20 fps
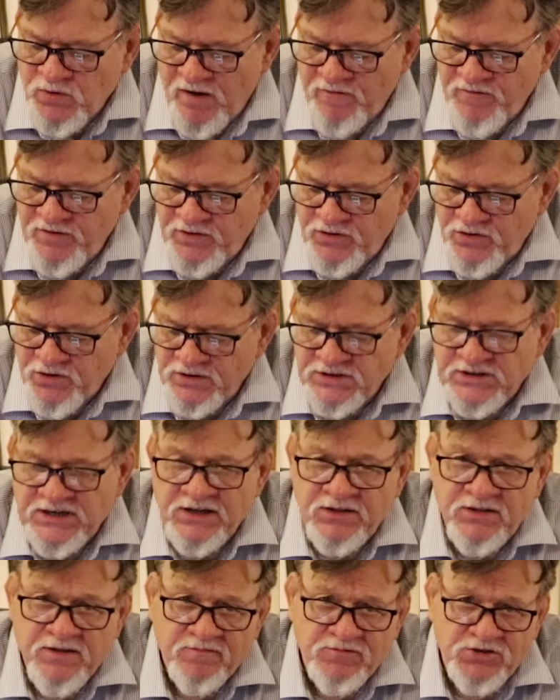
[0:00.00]
12th and
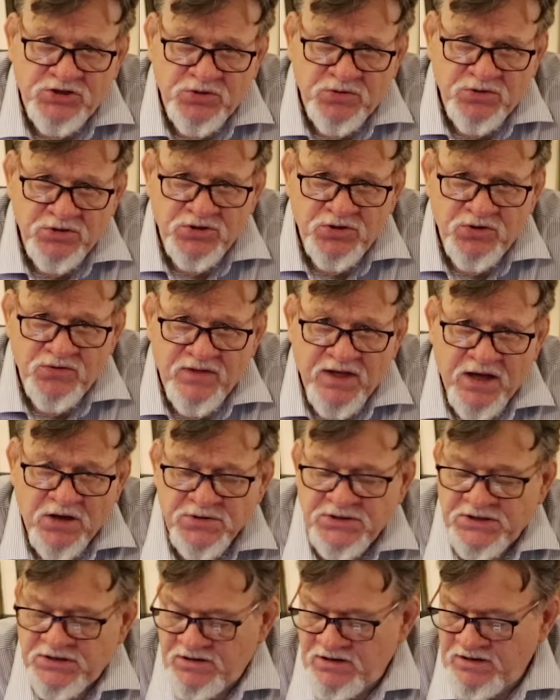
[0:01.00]
13th of June
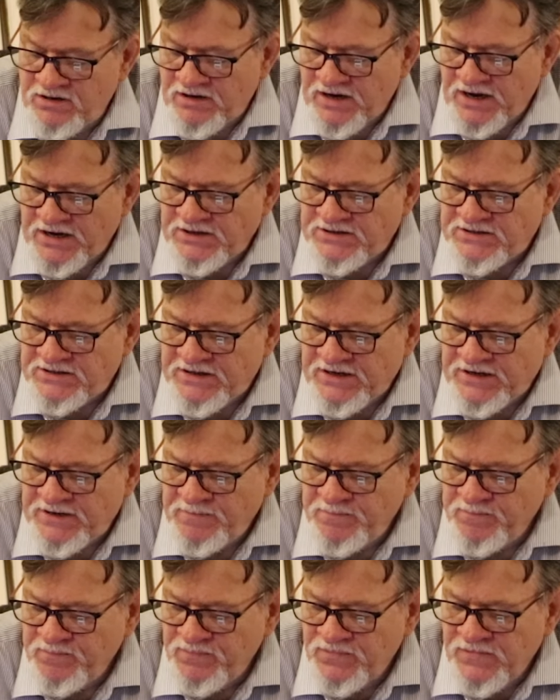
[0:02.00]

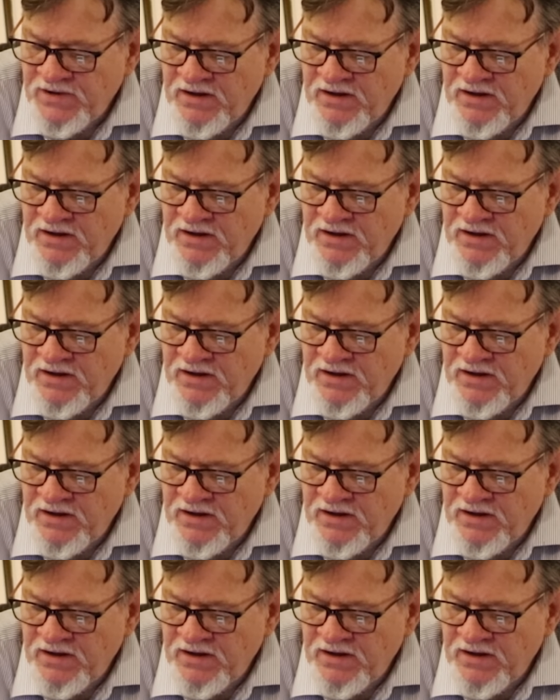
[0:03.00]
2019,